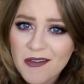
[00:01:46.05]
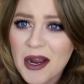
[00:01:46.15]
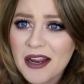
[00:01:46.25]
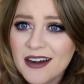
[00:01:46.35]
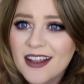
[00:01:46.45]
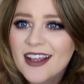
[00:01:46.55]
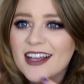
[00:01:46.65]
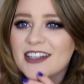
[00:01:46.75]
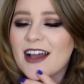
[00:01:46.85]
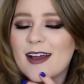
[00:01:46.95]
right?
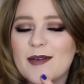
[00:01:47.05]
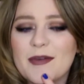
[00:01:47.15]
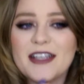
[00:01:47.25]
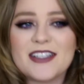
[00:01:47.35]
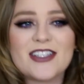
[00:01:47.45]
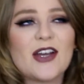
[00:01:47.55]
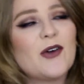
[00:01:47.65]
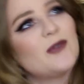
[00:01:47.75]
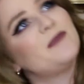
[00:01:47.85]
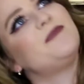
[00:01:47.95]
Um,
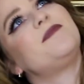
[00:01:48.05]
so,